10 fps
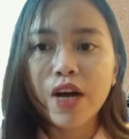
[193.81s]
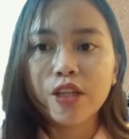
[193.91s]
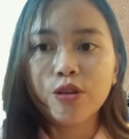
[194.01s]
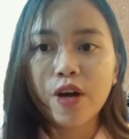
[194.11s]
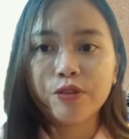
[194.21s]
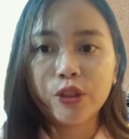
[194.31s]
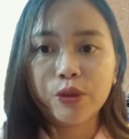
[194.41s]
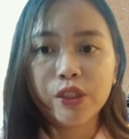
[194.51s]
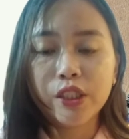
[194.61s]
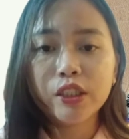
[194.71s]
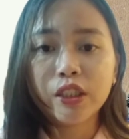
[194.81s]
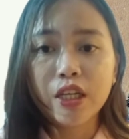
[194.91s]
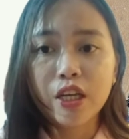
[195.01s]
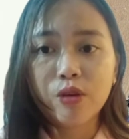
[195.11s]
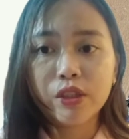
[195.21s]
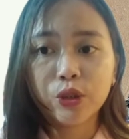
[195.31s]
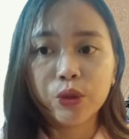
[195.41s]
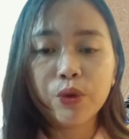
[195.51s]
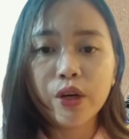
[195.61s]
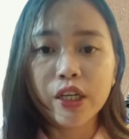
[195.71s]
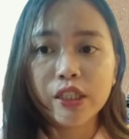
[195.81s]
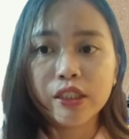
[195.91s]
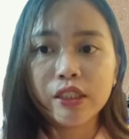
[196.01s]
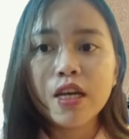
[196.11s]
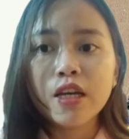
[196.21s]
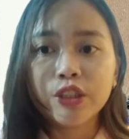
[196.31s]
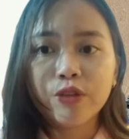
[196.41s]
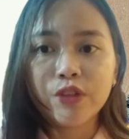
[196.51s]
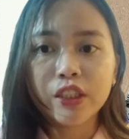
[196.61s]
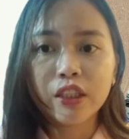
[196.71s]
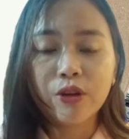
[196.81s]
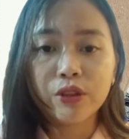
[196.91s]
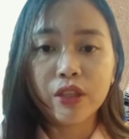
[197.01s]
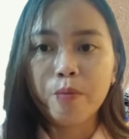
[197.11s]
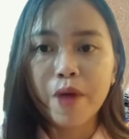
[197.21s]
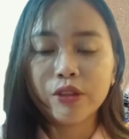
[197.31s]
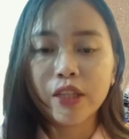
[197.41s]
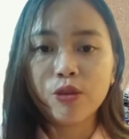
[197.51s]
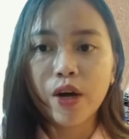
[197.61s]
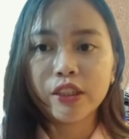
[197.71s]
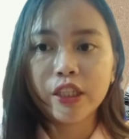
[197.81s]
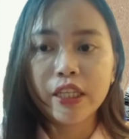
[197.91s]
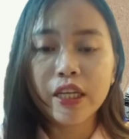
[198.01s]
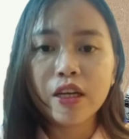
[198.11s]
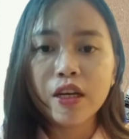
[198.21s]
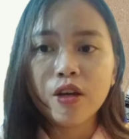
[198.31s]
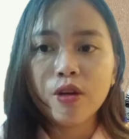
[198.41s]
Value after 2 years, T equals 2, earns 3% compounded quarterly,